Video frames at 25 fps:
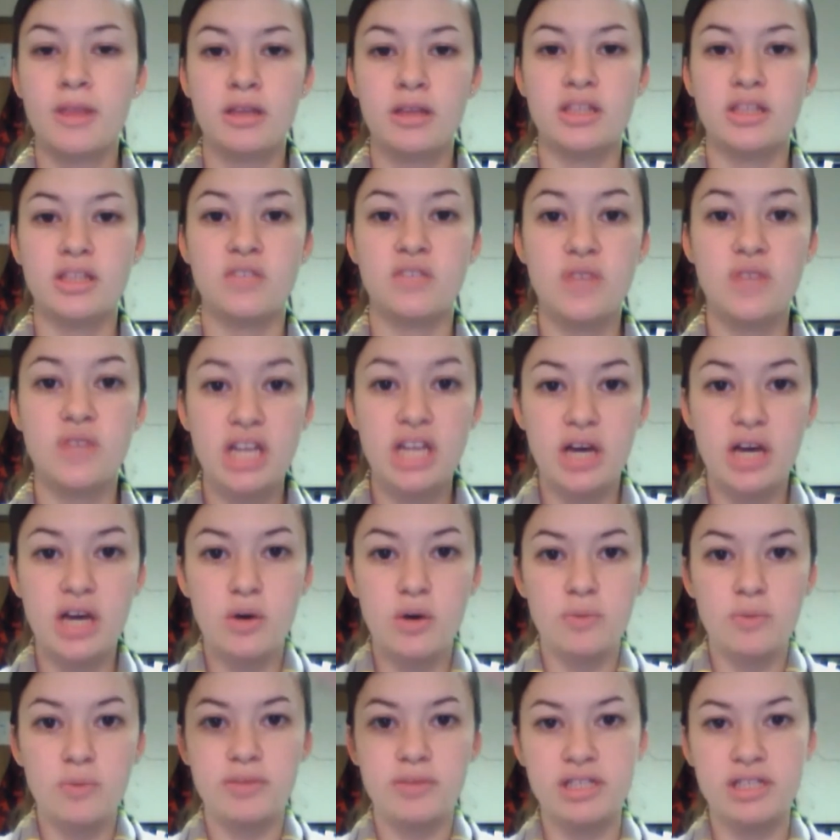This
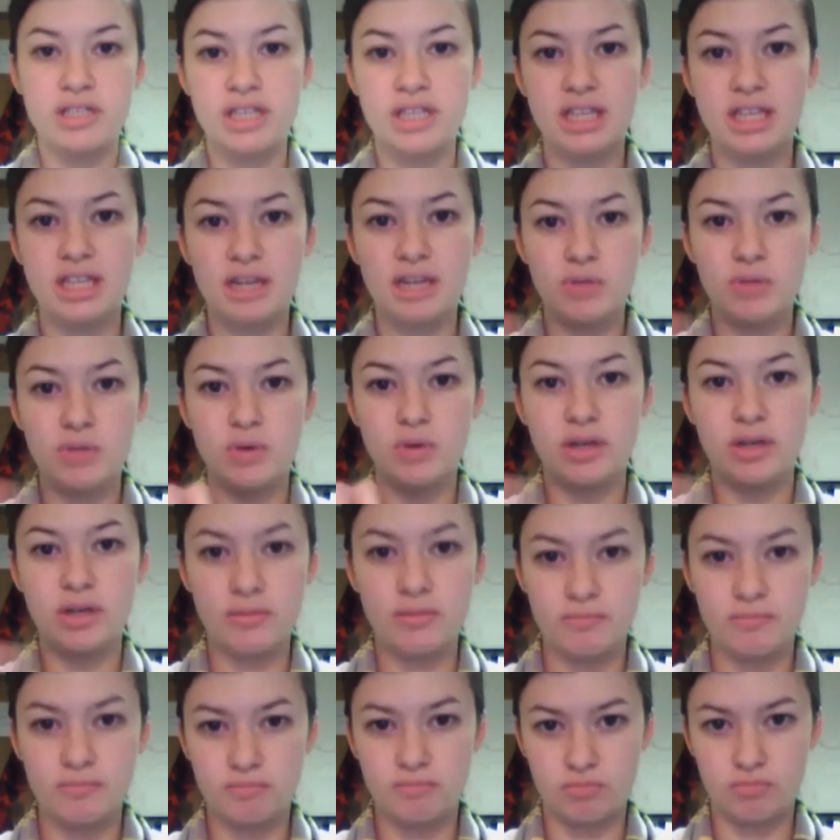video, this thing that I'm doing
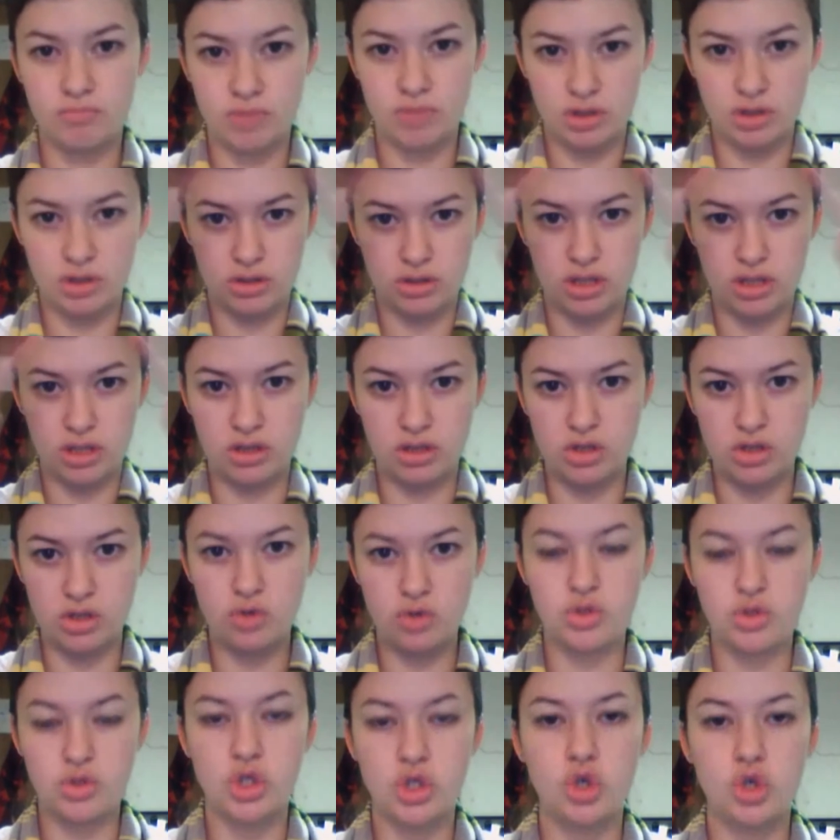in the
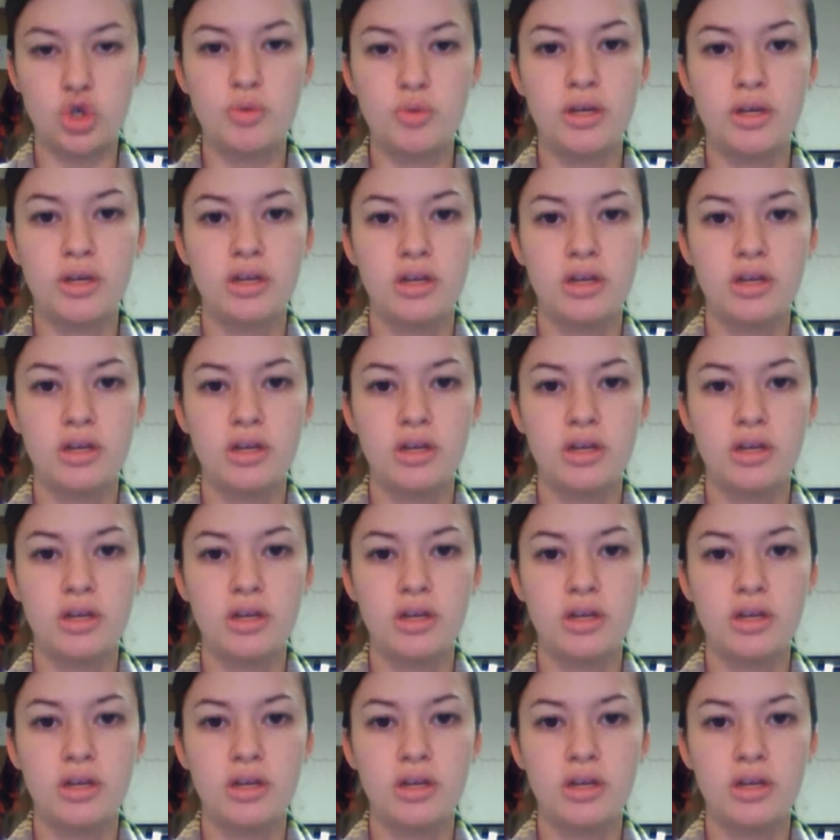YouTube,